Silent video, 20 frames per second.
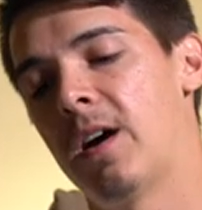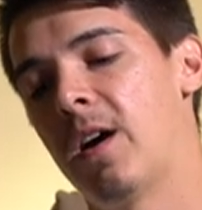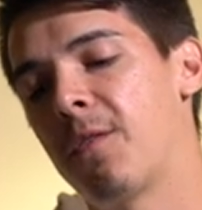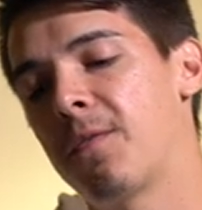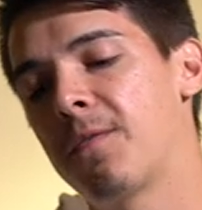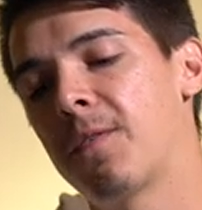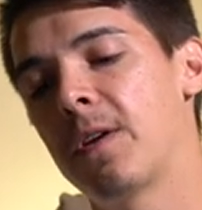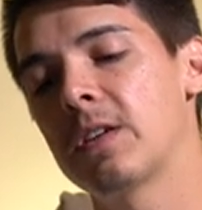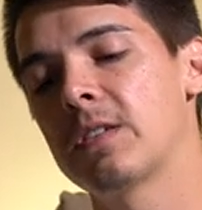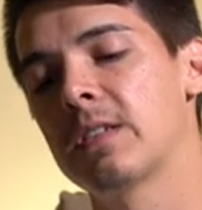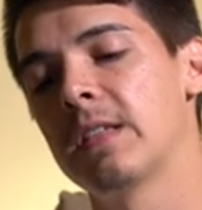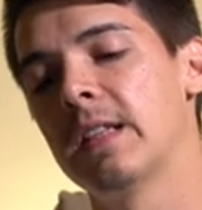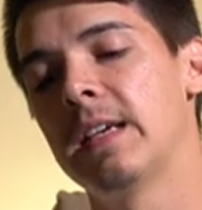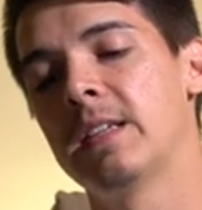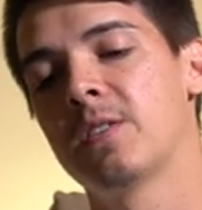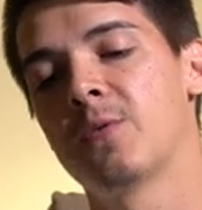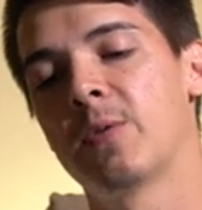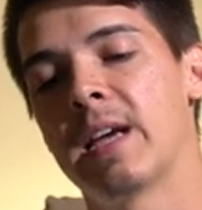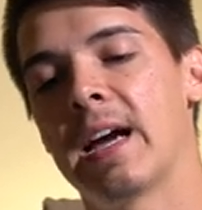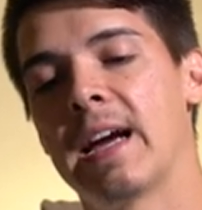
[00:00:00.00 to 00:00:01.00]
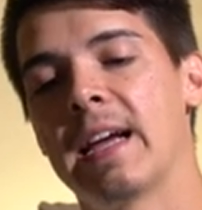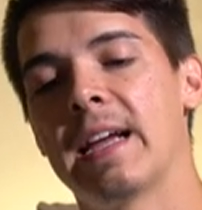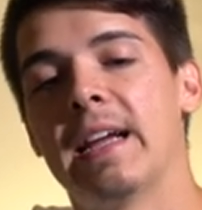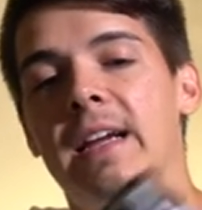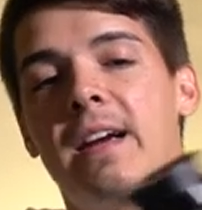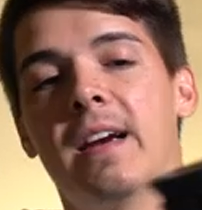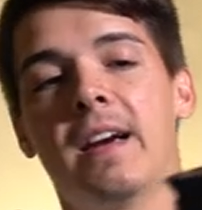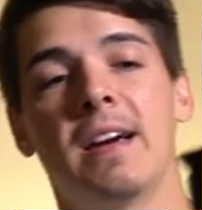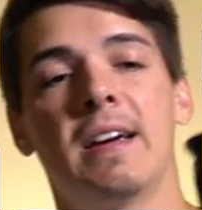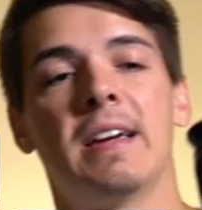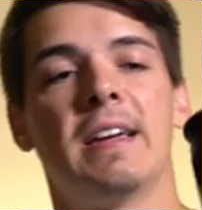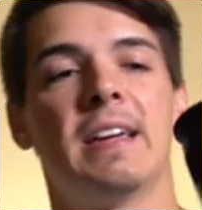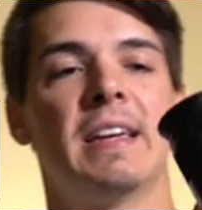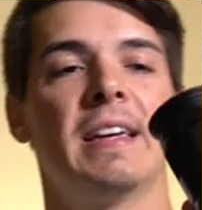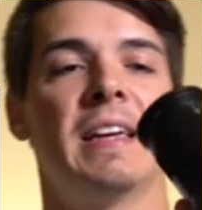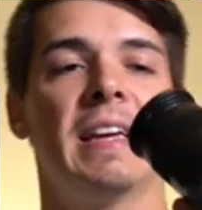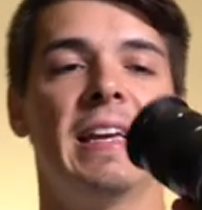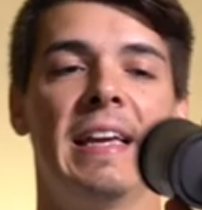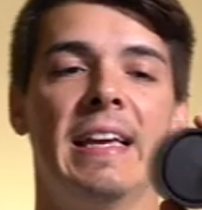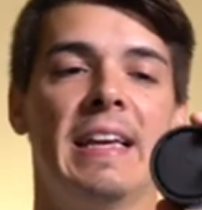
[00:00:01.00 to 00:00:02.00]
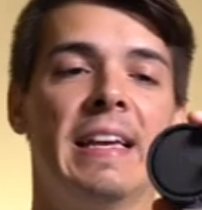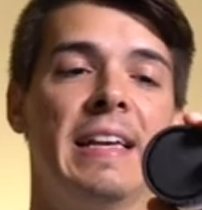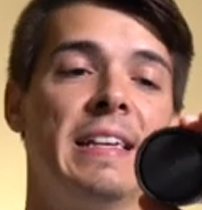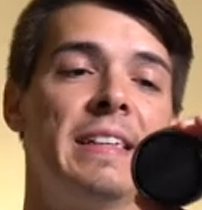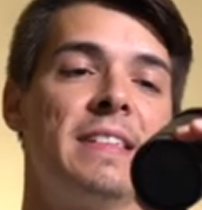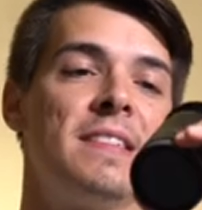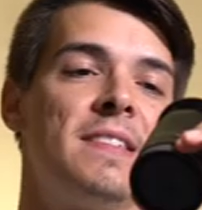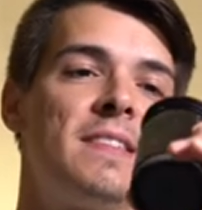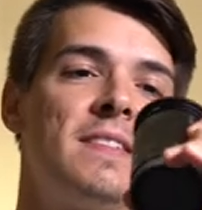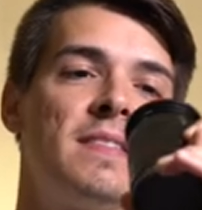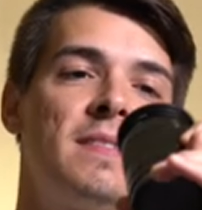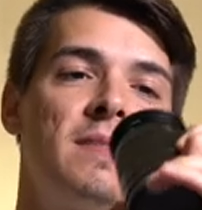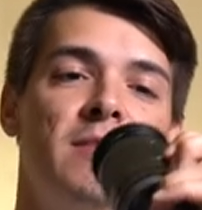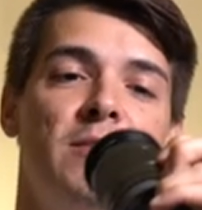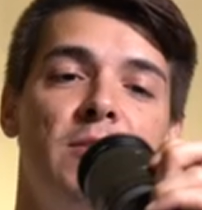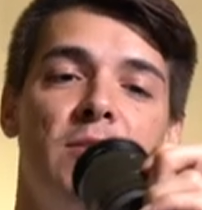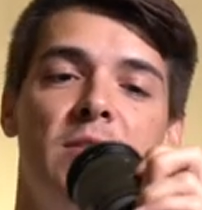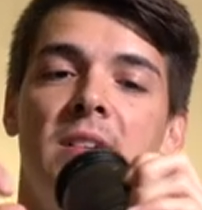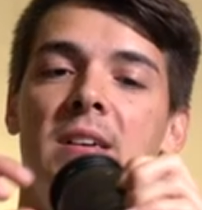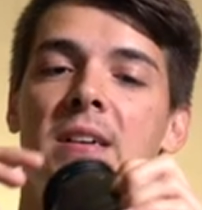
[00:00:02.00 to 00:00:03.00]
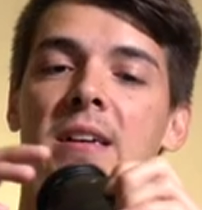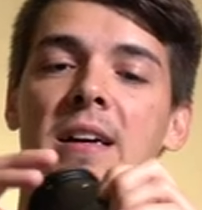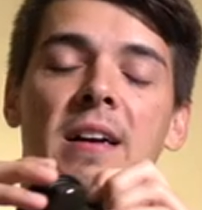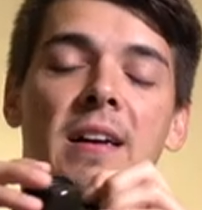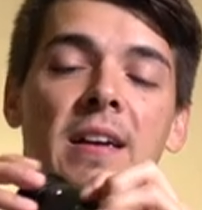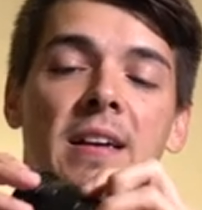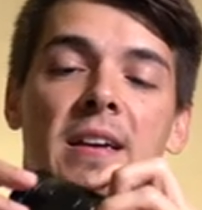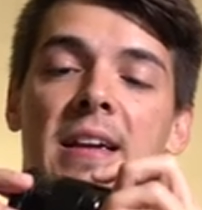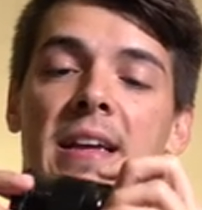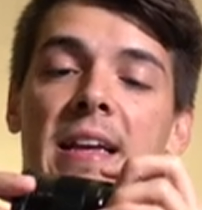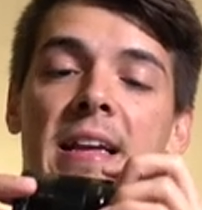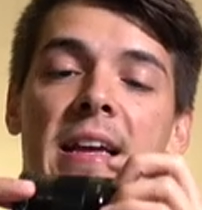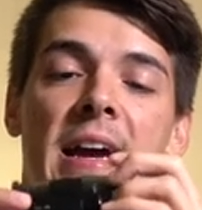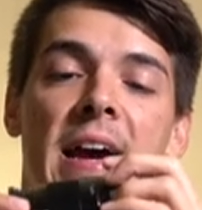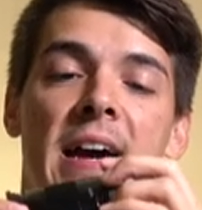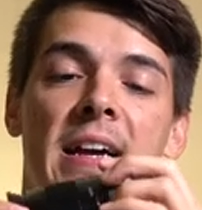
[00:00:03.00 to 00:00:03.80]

our first lens we got here is, it